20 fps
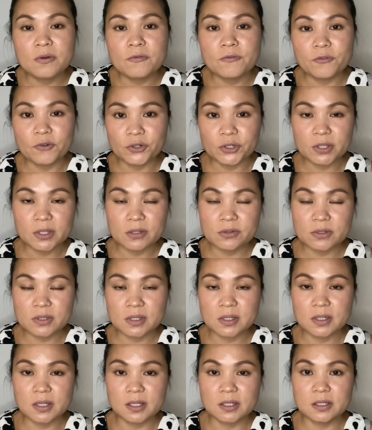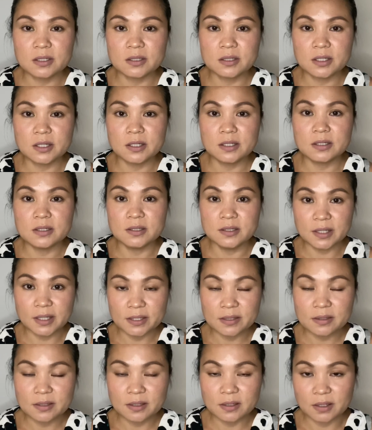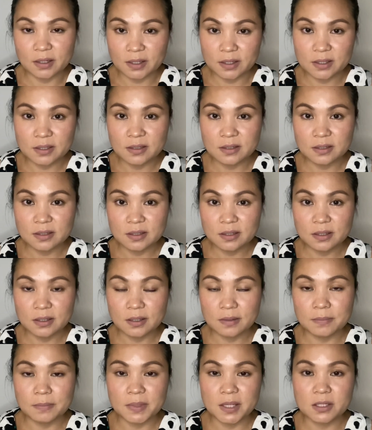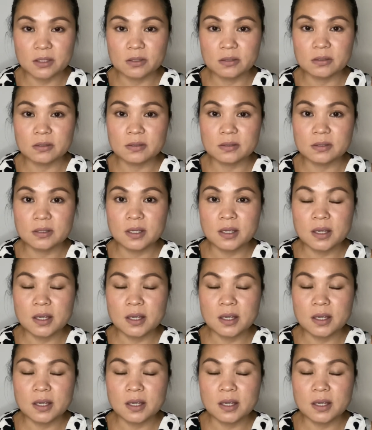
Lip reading: 4,999 pesos,